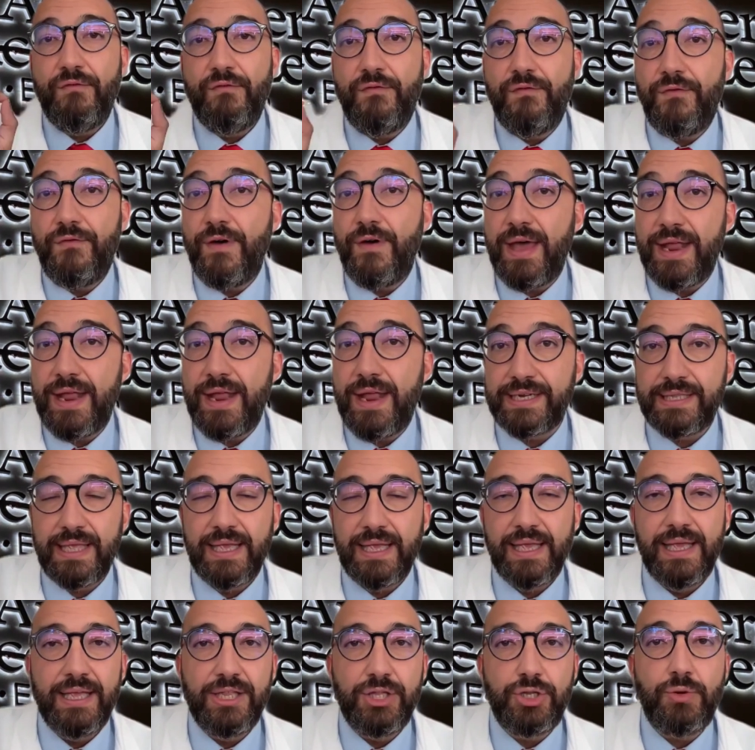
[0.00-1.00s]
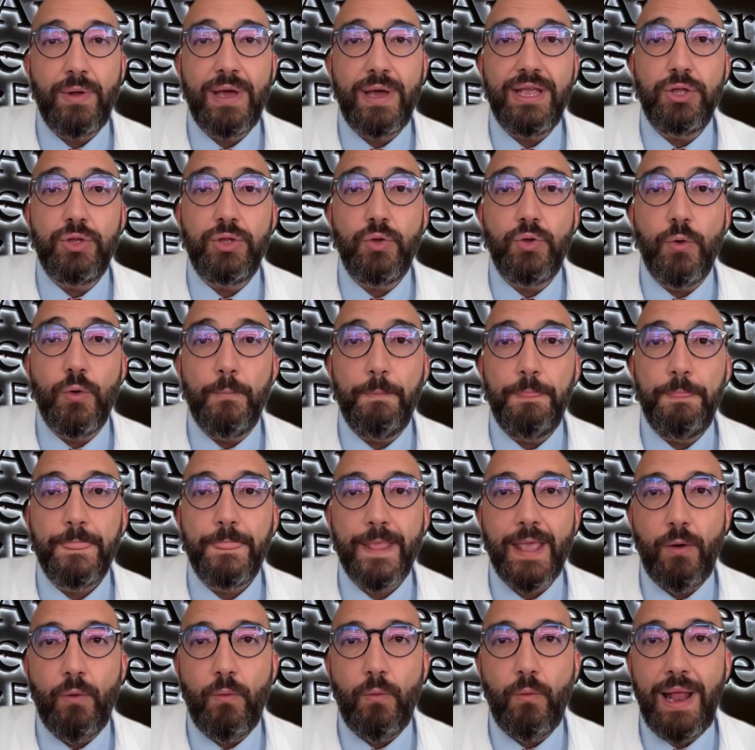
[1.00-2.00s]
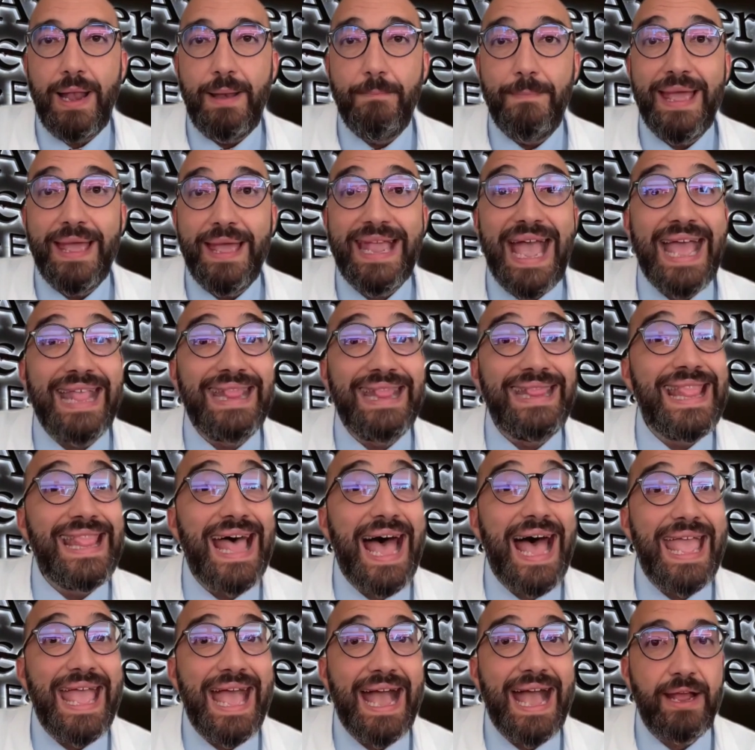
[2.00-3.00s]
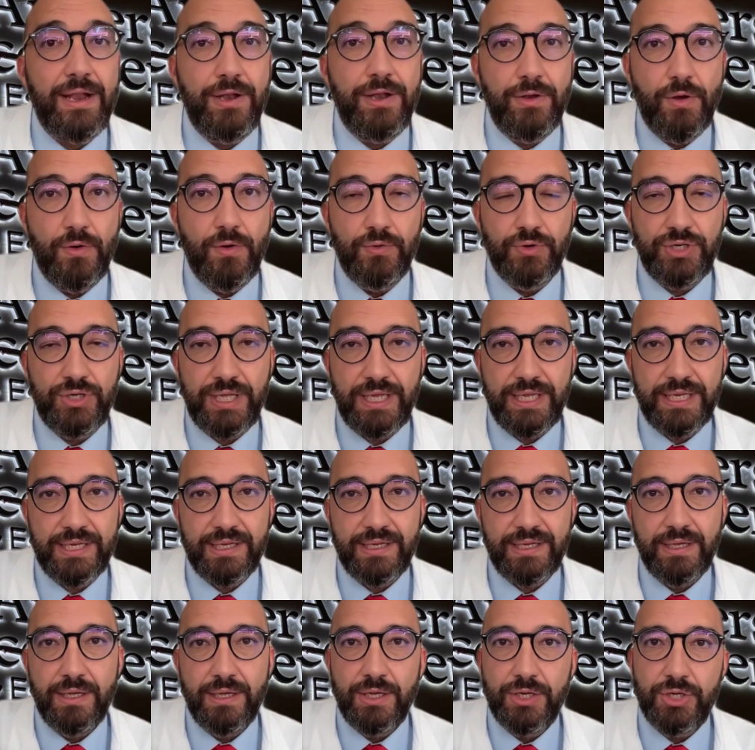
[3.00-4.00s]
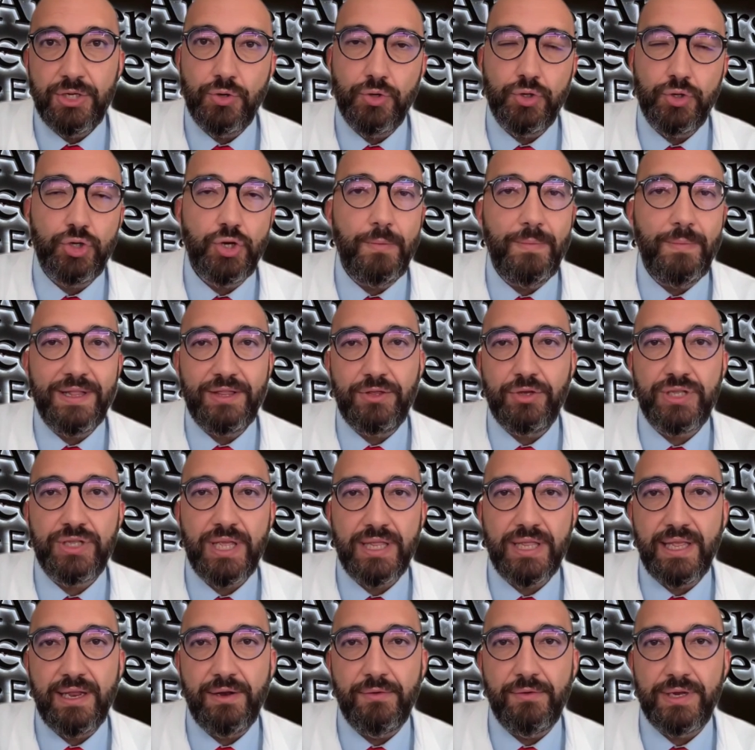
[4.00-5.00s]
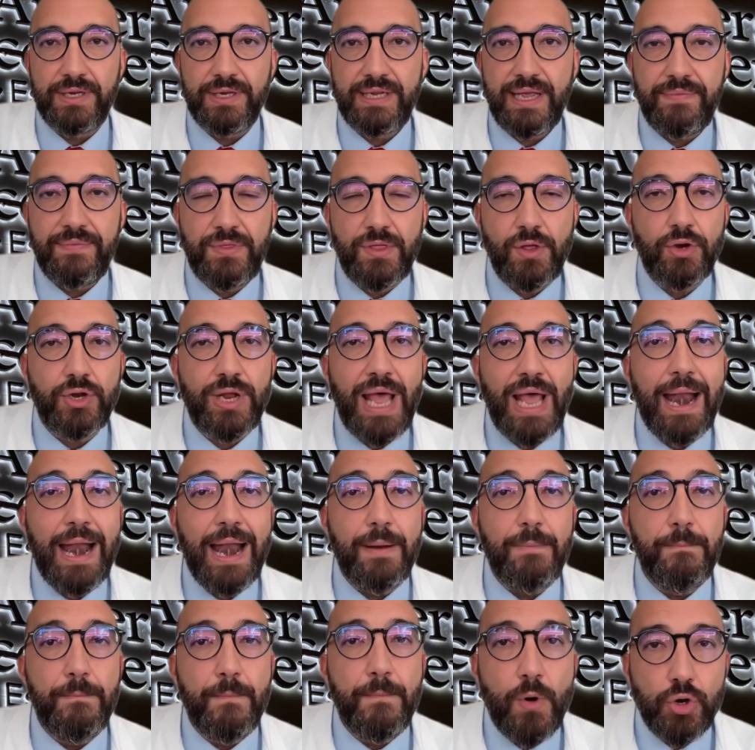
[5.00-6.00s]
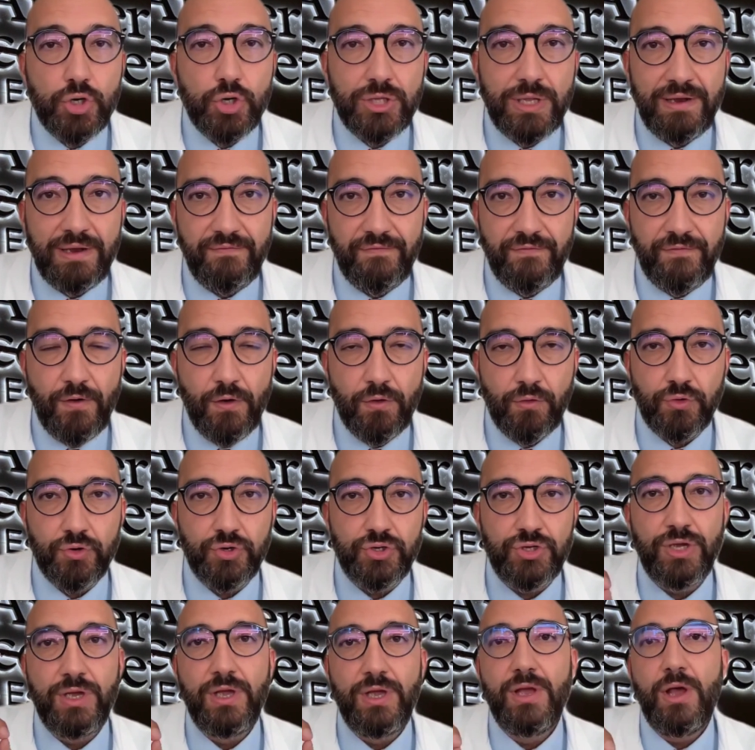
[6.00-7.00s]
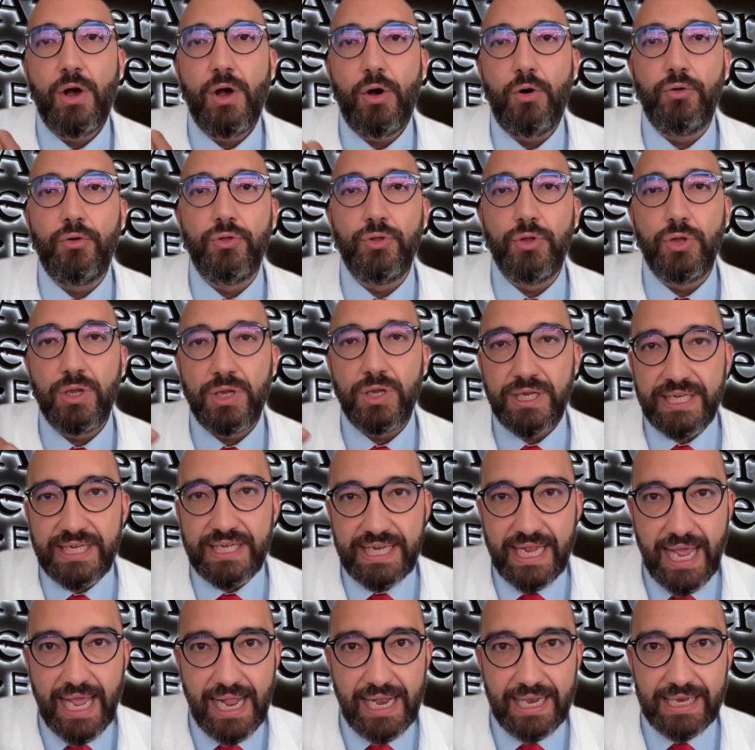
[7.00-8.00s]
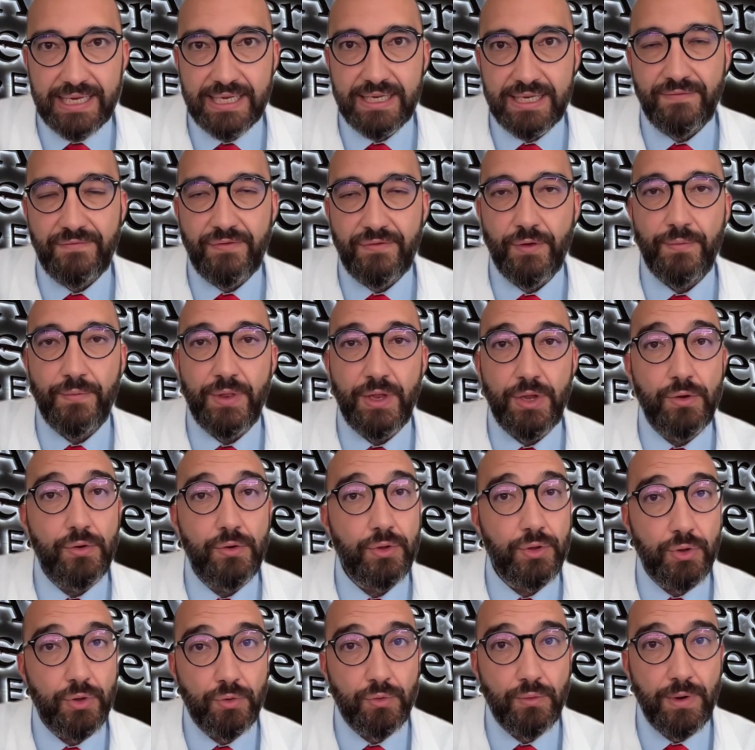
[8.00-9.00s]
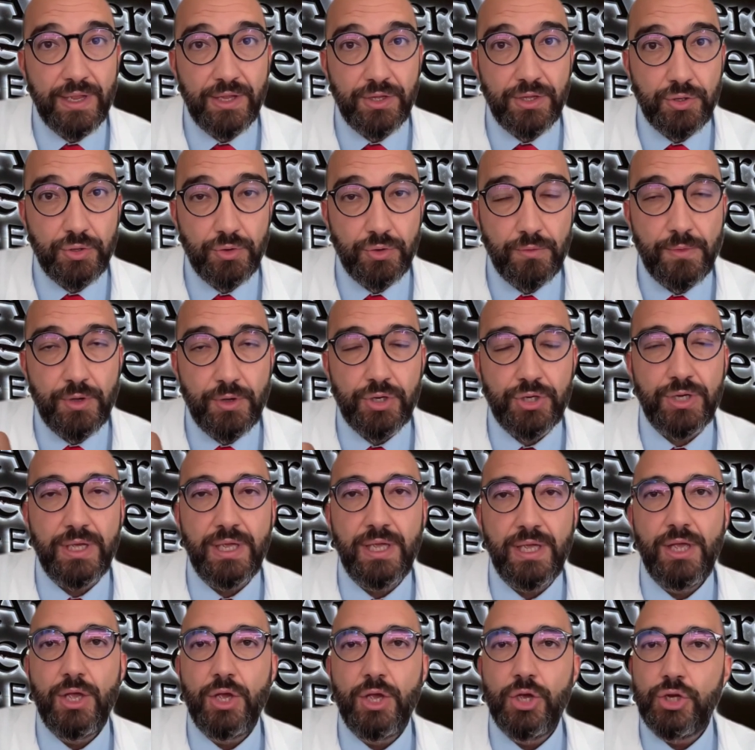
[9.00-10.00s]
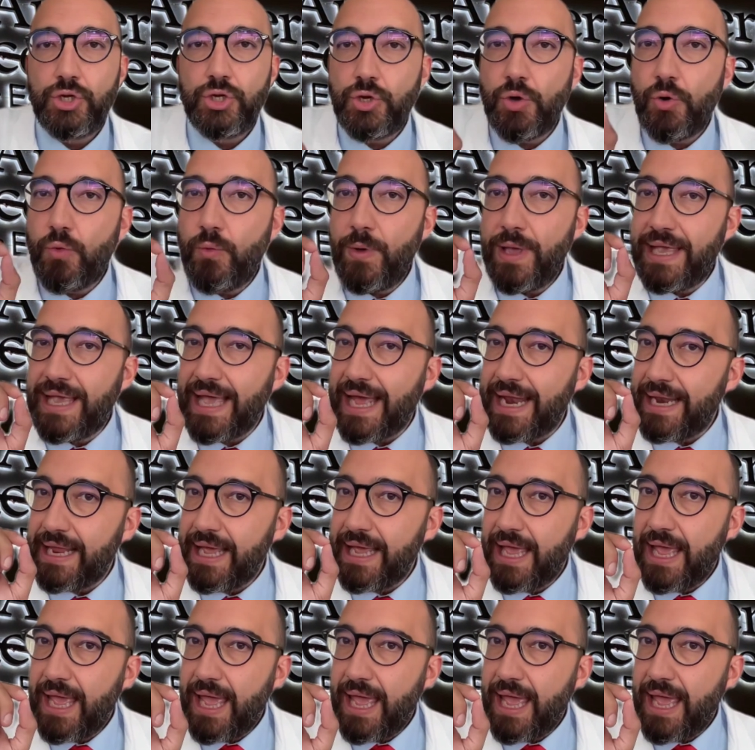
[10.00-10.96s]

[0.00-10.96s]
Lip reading: First, trying to make a diagnosis. So somatostatin receptors are mostly focused on cells from neuroendocrine tumors. So we can